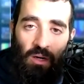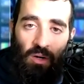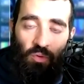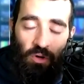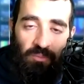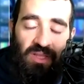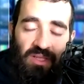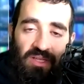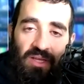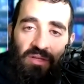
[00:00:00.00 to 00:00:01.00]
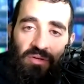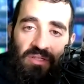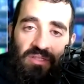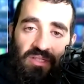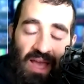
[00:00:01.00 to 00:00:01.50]
will be the day that you can
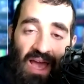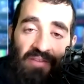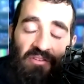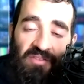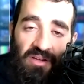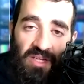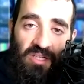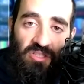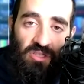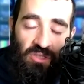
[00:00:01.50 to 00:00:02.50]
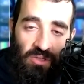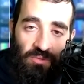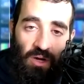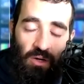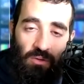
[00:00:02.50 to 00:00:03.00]
have a foundation to
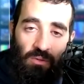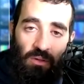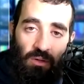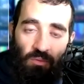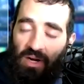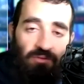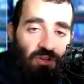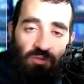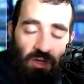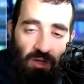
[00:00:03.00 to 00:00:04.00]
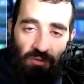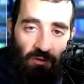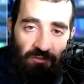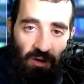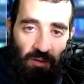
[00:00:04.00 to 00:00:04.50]
grow whatever you want to grow
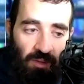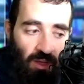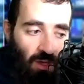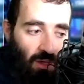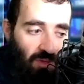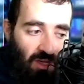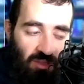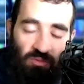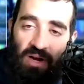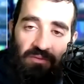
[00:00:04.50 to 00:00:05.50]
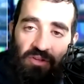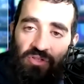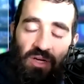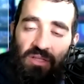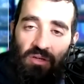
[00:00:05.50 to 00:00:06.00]
from. Because whatever you're
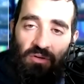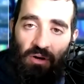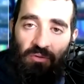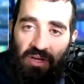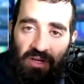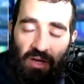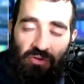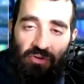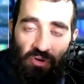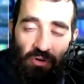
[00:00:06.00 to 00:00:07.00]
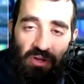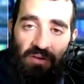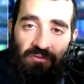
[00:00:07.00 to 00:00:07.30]
trying to grow right now, you're growing it